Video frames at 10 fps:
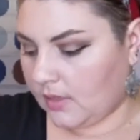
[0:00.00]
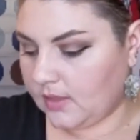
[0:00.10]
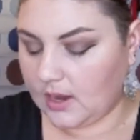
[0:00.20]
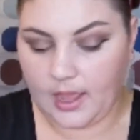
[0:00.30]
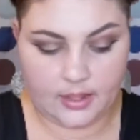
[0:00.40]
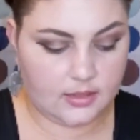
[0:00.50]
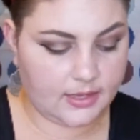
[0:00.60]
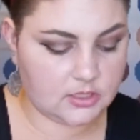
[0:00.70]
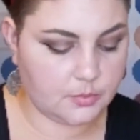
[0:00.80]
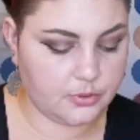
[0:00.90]
And then I
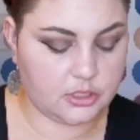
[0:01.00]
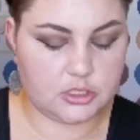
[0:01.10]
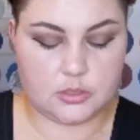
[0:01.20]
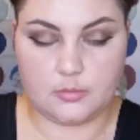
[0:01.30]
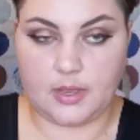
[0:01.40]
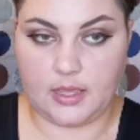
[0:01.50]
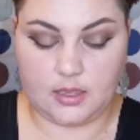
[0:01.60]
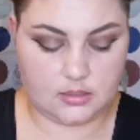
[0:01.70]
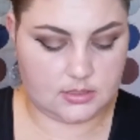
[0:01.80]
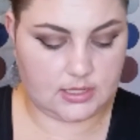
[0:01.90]
like to push
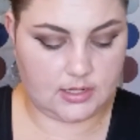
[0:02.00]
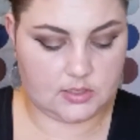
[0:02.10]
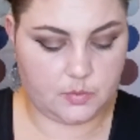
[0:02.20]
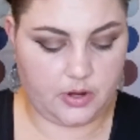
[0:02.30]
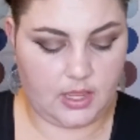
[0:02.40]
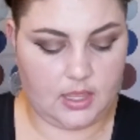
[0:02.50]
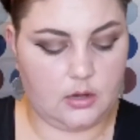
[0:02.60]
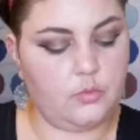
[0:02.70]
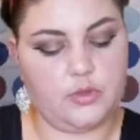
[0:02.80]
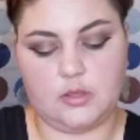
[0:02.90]
my setting spray
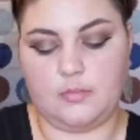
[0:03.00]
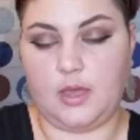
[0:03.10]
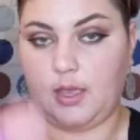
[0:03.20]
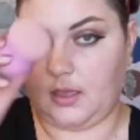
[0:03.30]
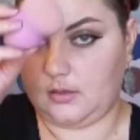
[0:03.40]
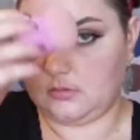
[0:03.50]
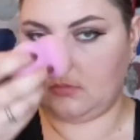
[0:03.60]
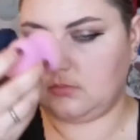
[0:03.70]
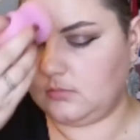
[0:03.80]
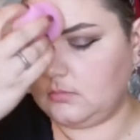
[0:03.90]
in with my
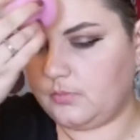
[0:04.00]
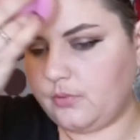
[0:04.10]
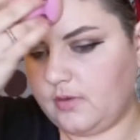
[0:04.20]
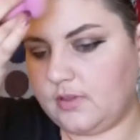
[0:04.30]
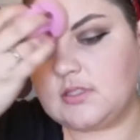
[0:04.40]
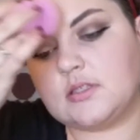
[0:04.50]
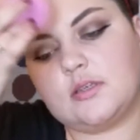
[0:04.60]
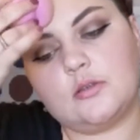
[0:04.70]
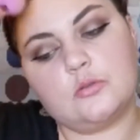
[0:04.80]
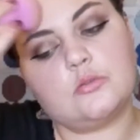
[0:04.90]

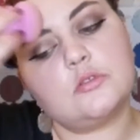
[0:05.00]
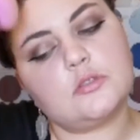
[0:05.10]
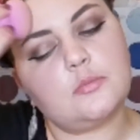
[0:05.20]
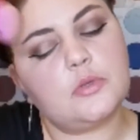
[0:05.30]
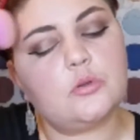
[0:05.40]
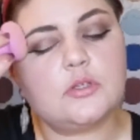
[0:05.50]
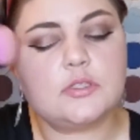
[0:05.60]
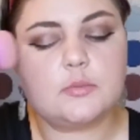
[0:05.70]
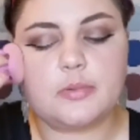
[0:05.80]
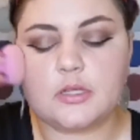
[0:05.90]
previously used beauty
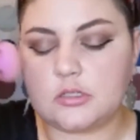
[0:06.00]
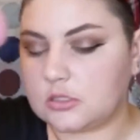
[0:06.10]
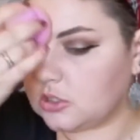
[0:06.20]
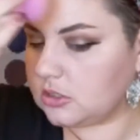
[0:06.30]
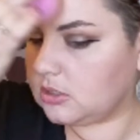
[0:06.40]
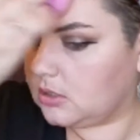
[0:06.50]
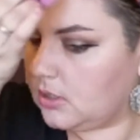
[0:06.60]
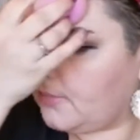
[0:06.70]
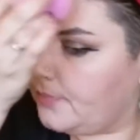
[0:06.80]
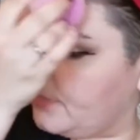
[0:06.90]
sponge,
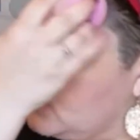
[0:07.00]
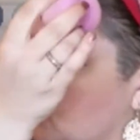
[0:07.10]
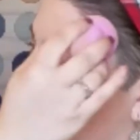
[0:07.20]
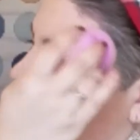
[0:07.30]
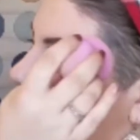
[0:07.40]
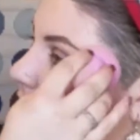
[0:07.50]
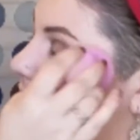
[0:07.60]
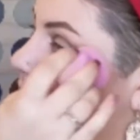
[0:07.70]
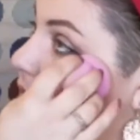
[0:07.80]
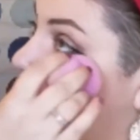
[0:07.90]

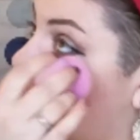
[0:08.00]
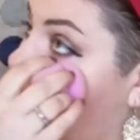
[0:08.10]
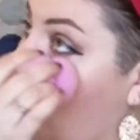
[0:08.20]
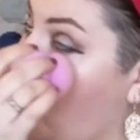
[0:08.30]
just so that